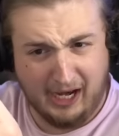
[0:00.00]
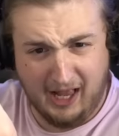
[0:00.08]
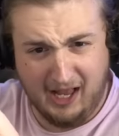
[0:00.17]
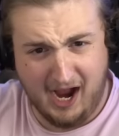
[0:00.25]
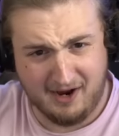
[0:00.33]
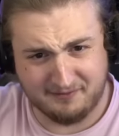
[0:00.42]

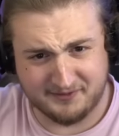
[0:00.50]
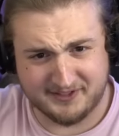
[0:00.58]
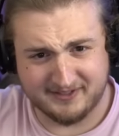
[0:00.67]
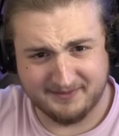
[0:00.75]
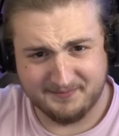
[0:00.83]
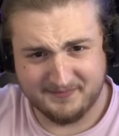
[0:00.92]
Gloves?
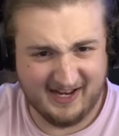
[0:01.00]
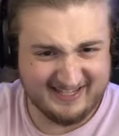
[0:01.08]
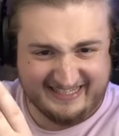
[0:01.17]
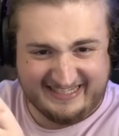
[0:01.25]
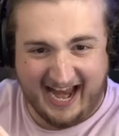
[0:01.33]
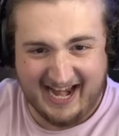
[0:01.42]
A
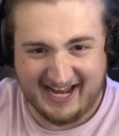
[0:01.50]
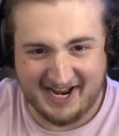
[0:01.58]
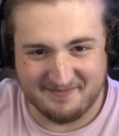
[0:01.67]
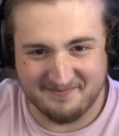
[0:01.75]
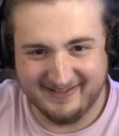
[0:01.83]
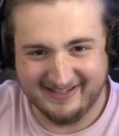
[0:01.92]

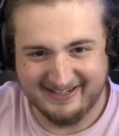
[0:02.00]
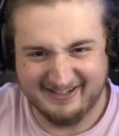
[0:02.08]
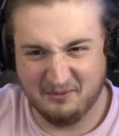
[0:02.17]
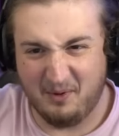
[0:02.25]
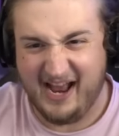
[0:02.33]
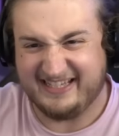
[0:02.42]
stadium?
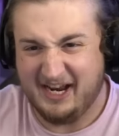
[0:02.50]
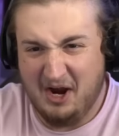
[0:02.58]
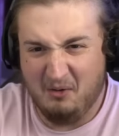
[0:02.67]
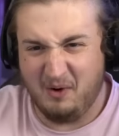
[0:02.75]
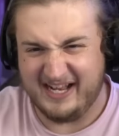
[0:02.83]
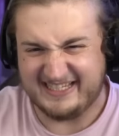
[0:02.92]
What?
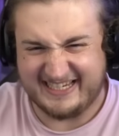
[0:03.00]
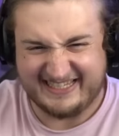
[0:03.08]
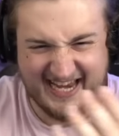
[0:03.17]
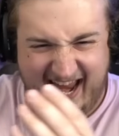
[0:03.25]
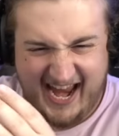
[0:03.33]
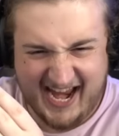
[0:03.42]
What is this
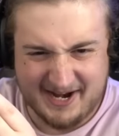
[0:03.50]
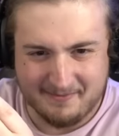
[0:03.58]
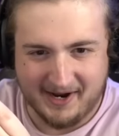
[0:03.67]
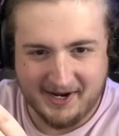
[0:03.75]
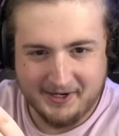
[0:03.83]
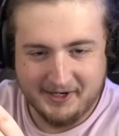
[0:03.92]
team?
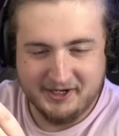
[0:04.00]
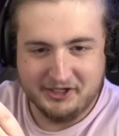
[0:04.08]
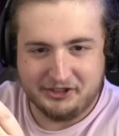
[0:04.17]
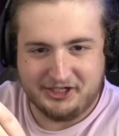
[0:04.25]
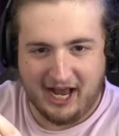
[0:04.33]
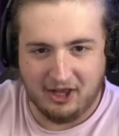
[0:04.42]

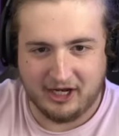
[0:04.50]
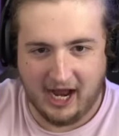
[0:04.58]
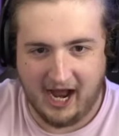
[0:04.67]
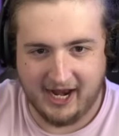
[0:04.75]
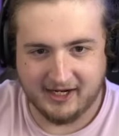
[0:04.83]
Shelgon.